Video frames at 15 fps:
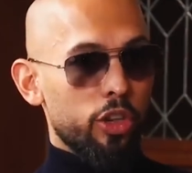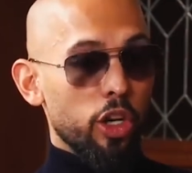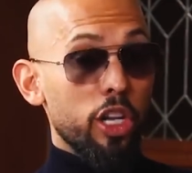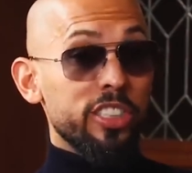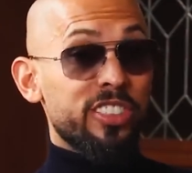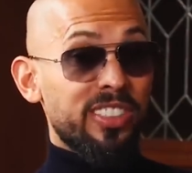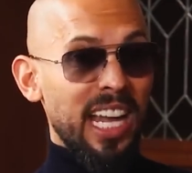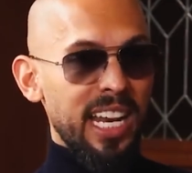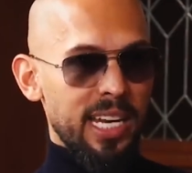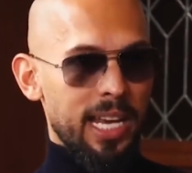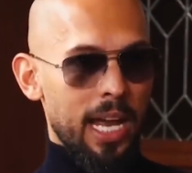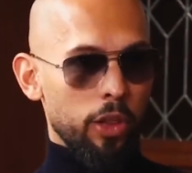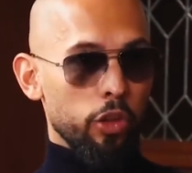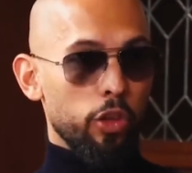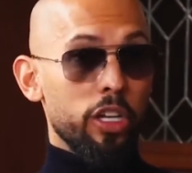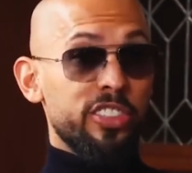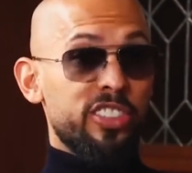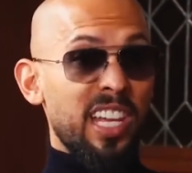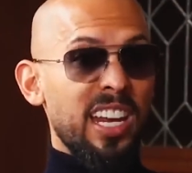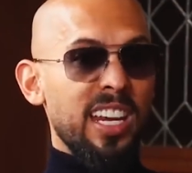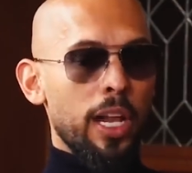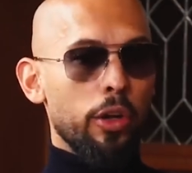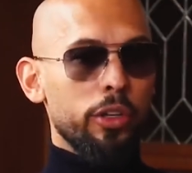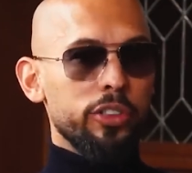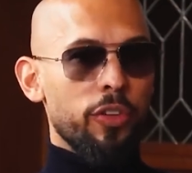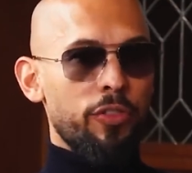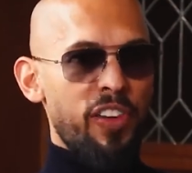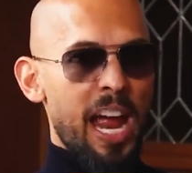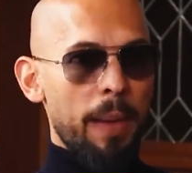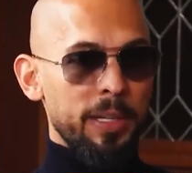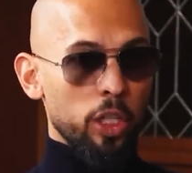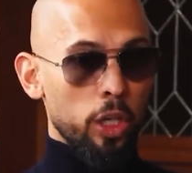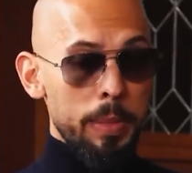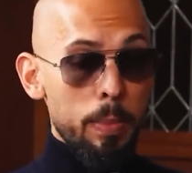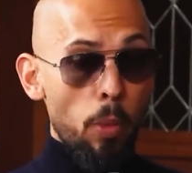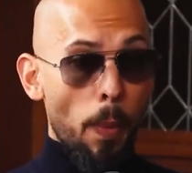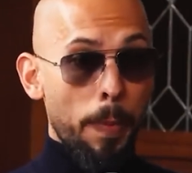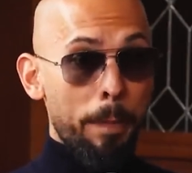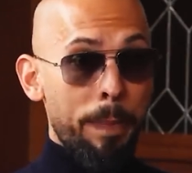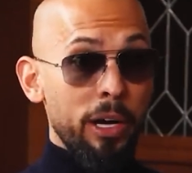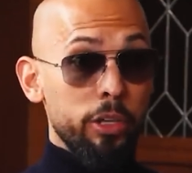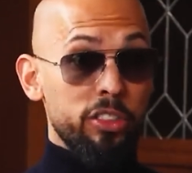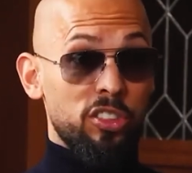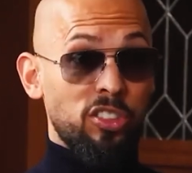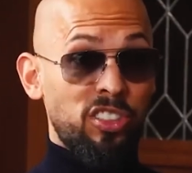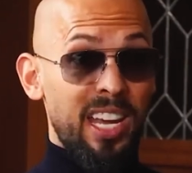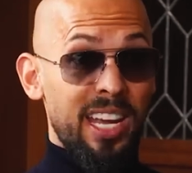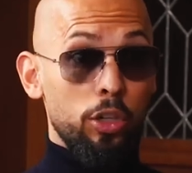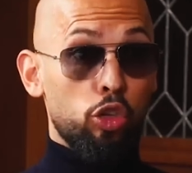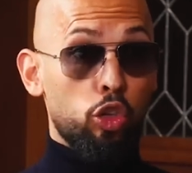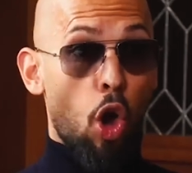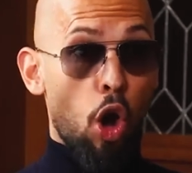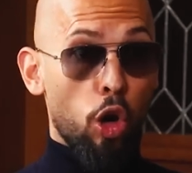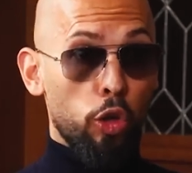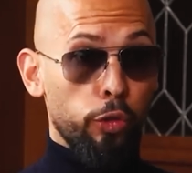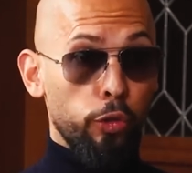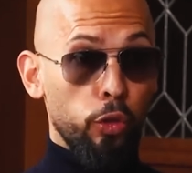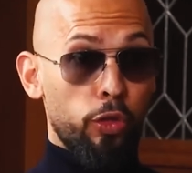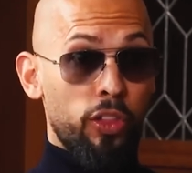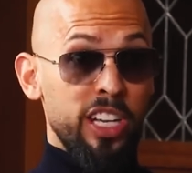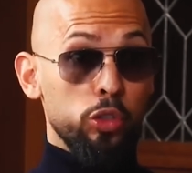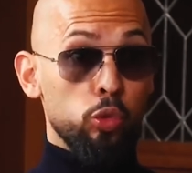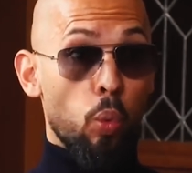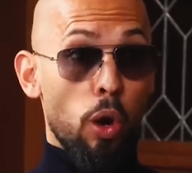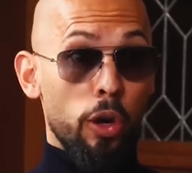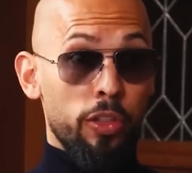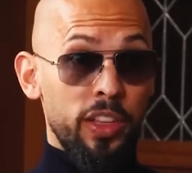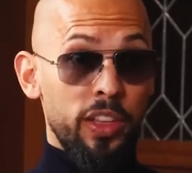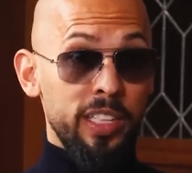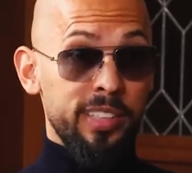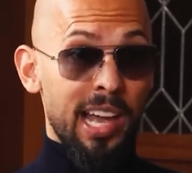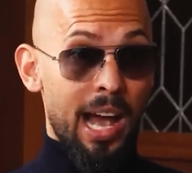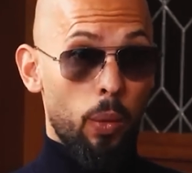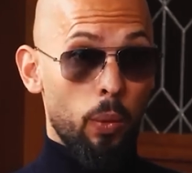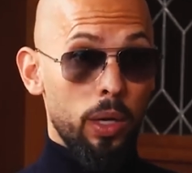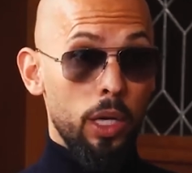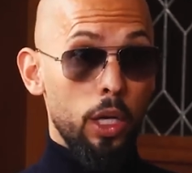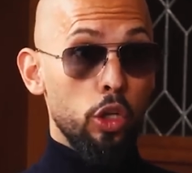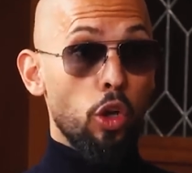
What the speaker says: They're going to stay together. They're going to stay together as a family. They're going to be more prepared to sit, talk through things, work things out.